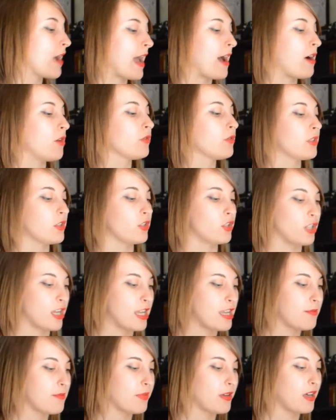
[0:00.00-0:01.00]
out the
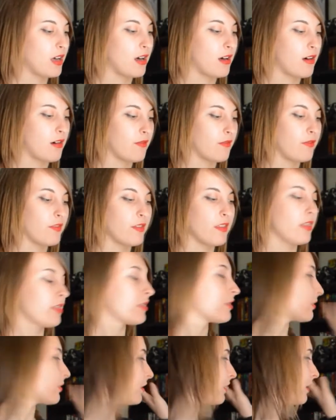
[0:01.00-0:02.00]
shape of
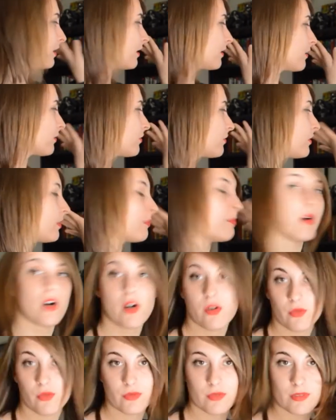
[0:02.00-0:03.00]
the
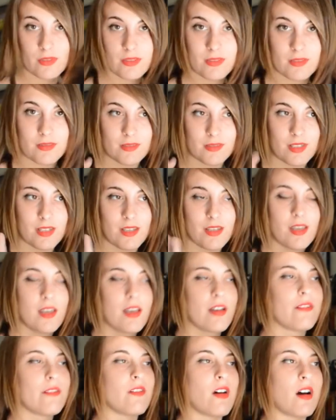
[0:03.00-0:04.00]
bones
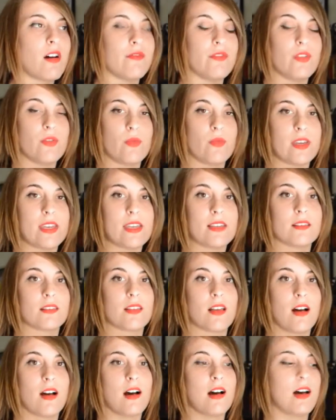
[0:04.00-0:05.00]
of the wings
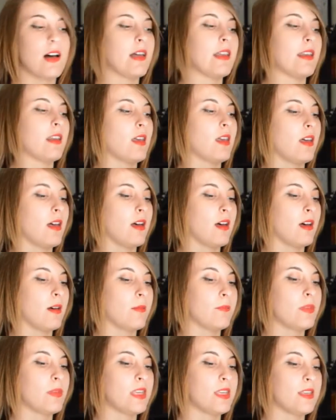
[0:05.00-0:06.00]
on a
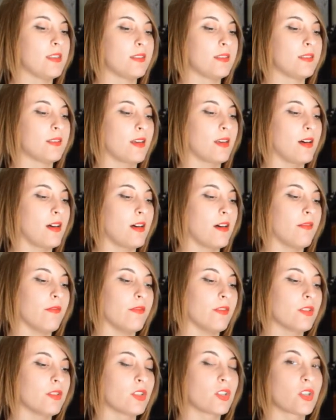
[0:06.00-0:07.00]
piece
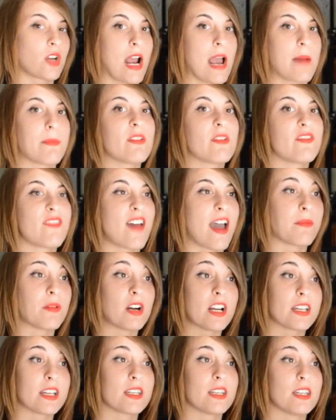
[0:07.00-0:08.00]
of scrap
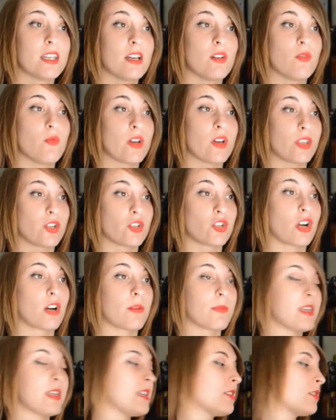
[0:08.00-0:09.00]
fabric with a
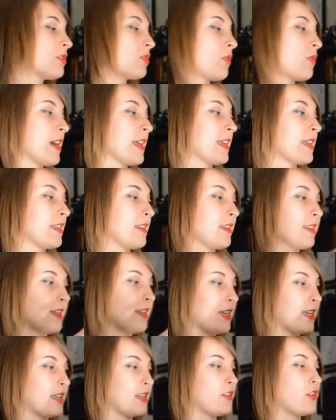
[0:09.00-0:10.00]
Sharpie, so I could
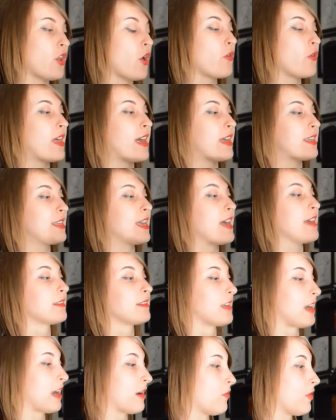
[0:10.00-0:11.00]
know that
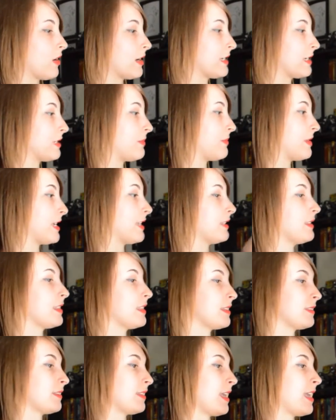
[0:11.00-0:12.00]
yes, I want it to be at
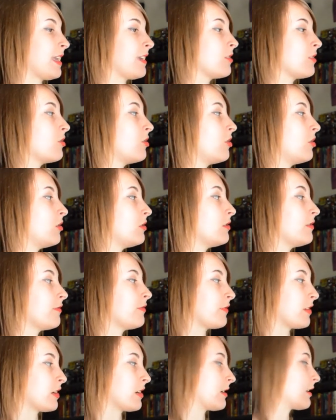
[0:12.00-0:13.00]
this angle
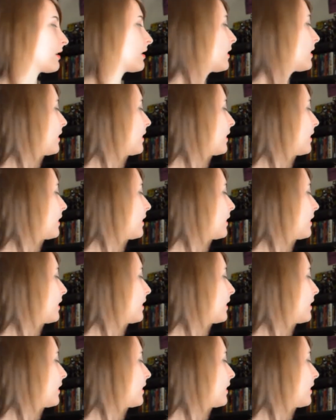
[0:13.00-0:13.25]
for